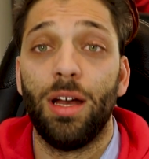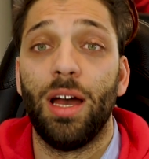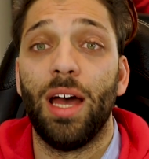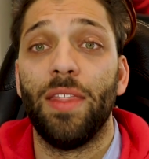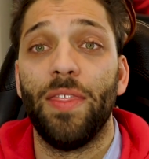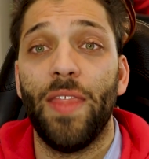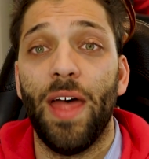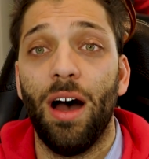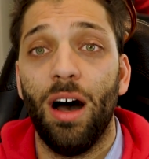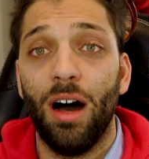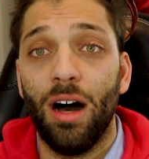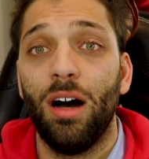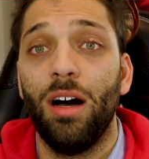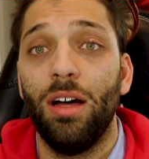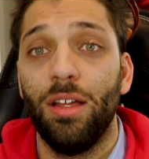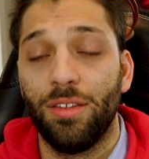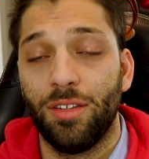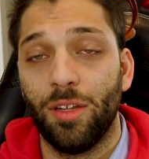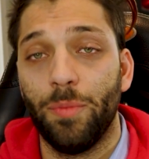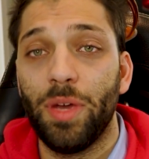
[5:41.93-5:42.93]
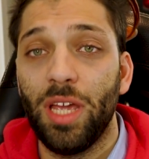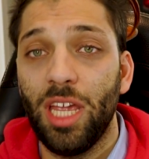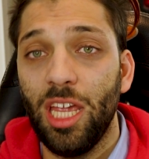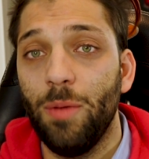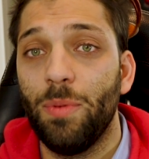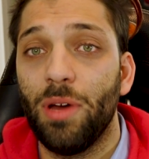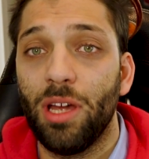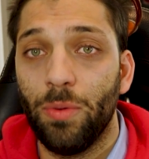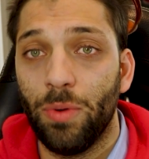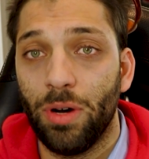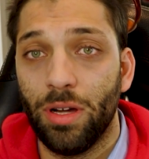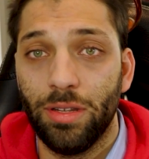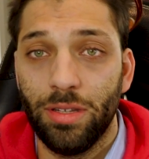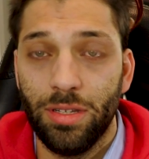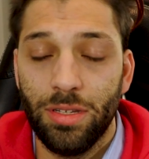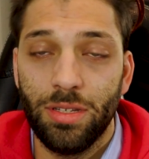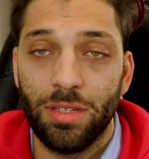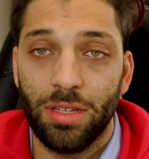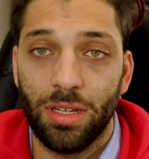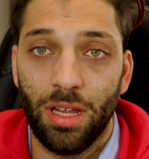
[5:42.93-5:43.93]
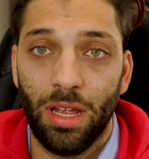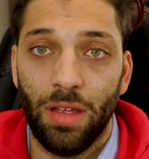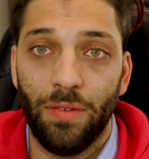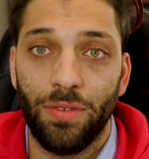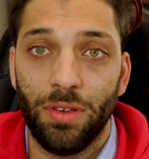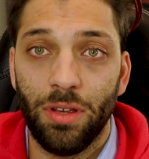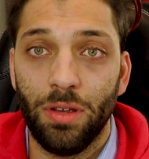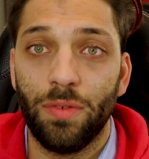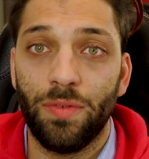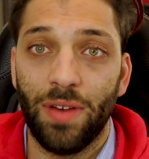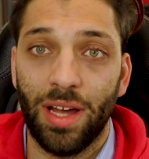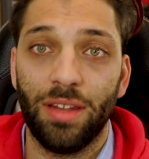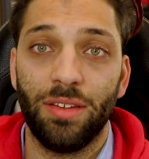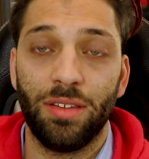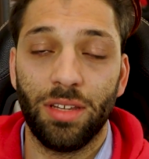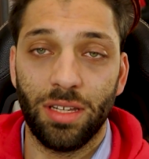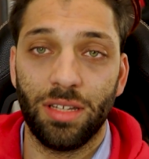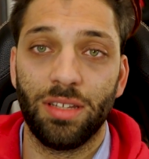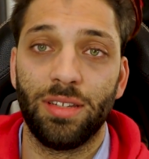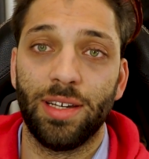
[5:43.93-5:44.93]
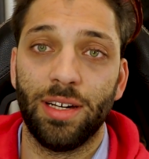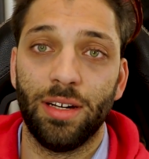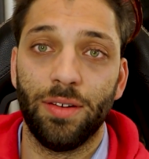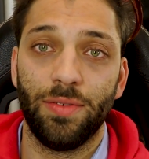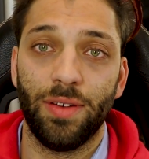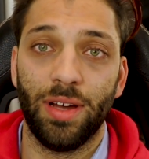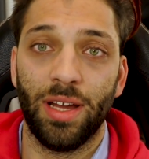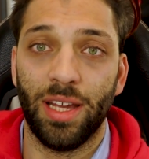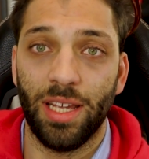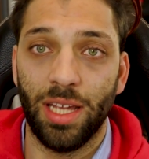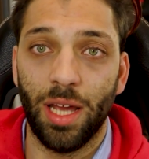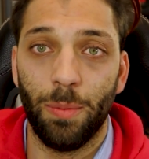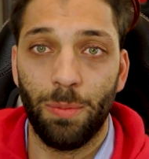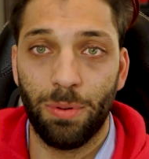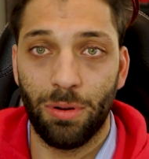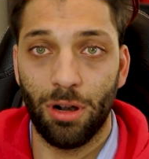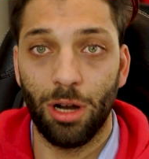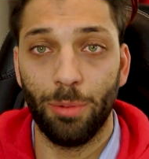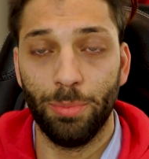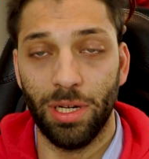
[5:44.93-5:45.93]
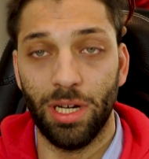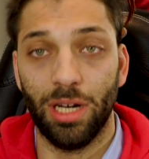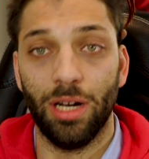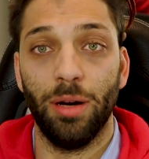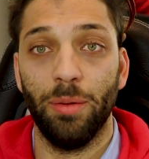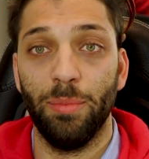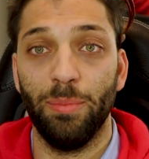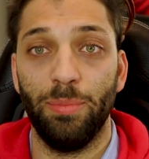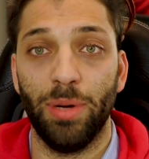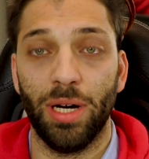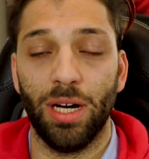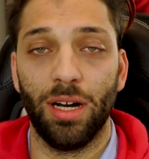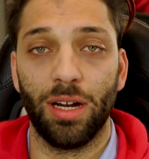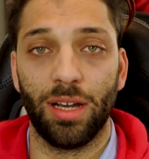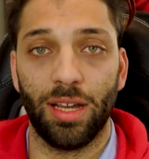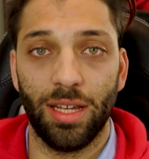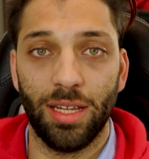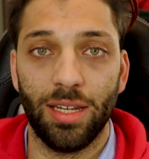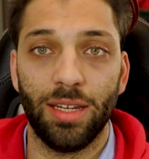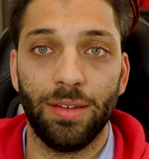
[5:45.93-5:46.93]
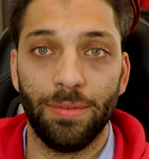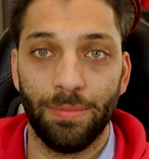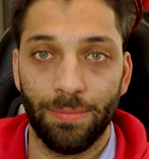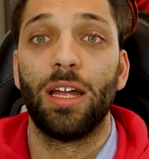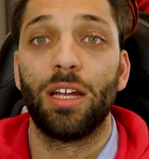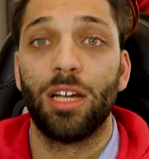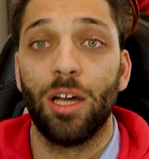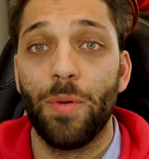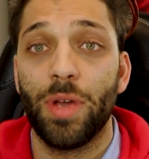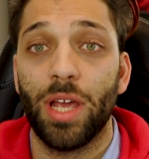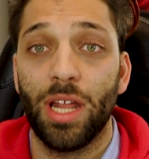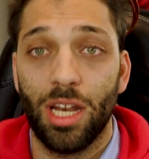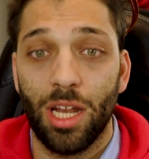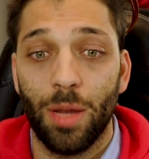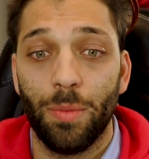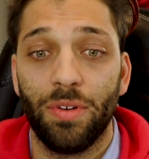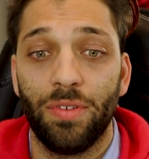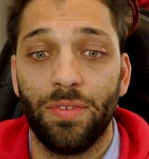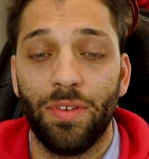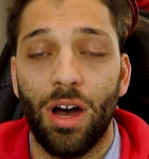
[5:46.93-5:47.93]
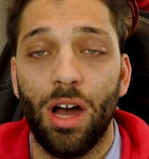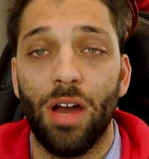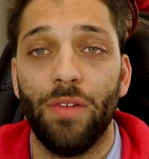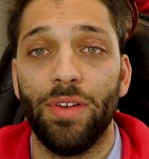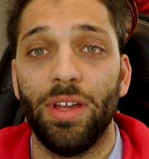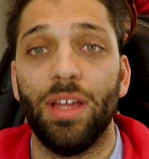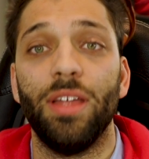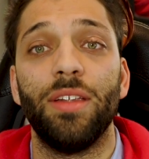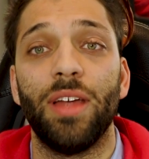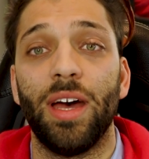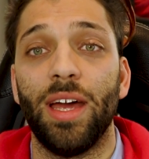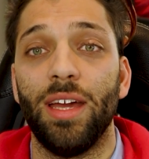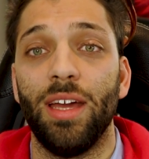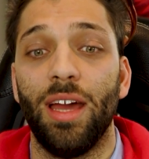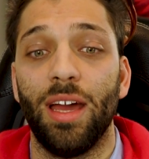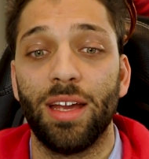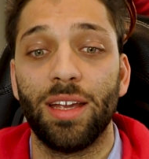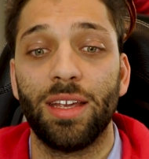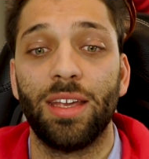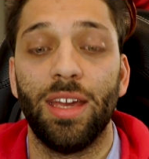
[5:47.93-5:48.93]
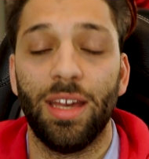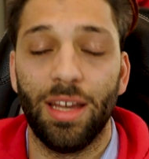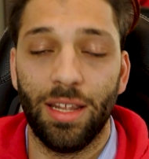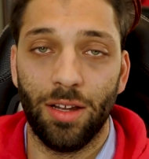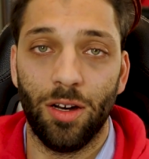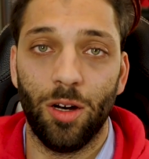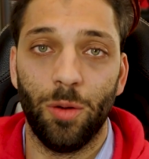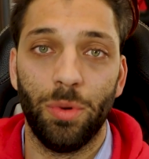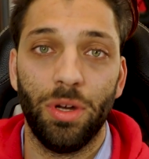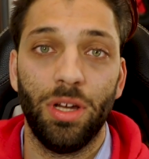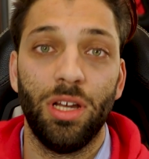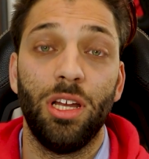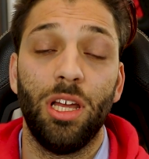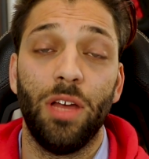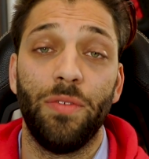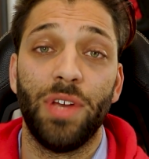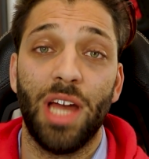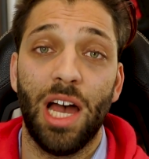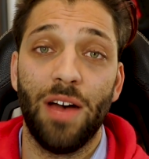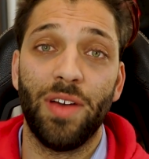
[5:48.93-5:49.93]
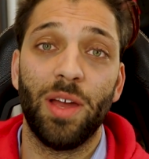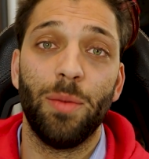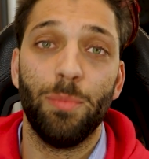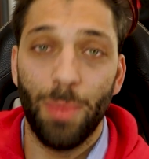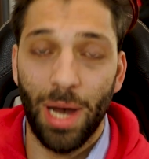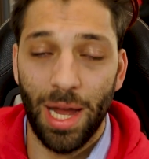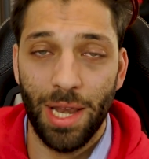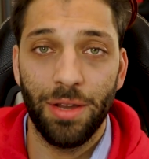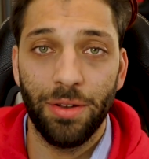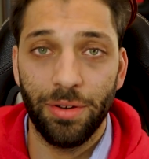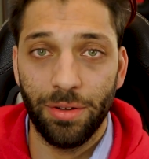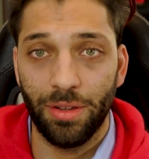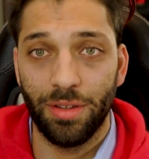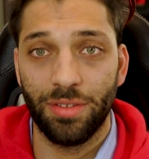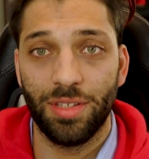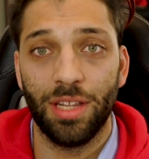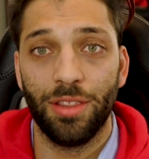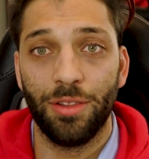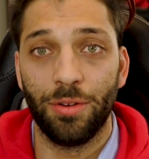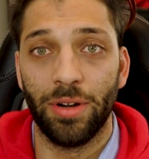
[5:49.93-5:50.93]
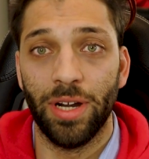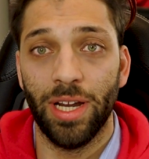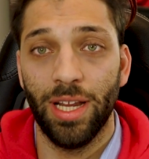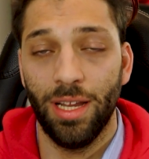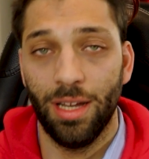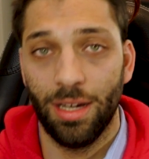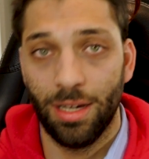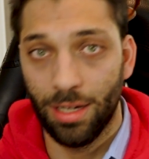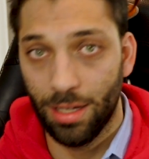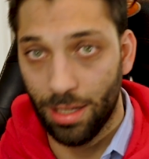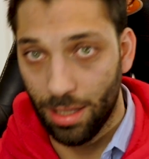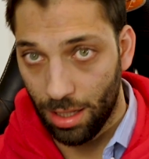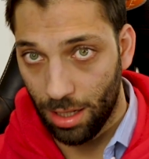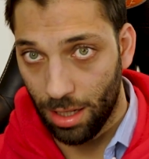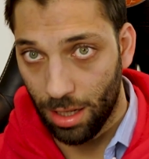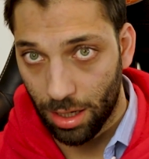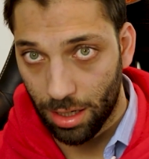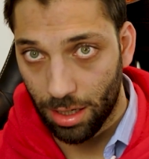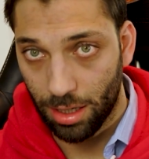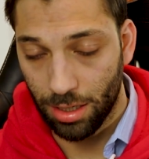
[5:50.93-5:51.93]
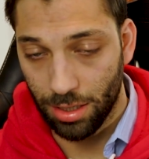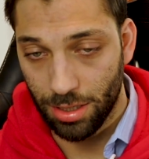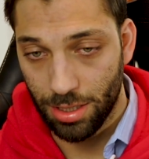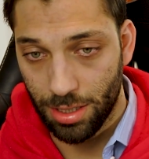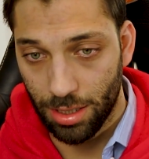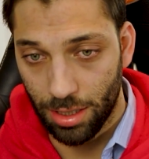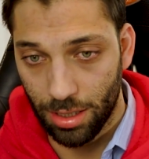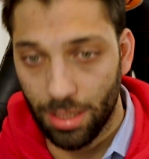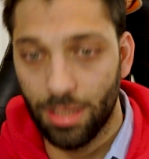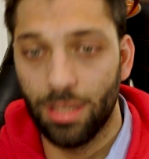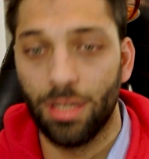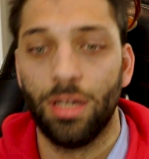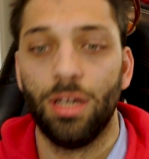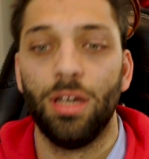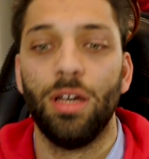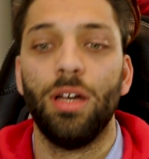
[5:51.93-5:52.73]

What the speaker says: And there are some eBay ones if you fancy yourself a proper bargain. Coming in at number 5 is a gear knob. If you have a manual Z3, like you should,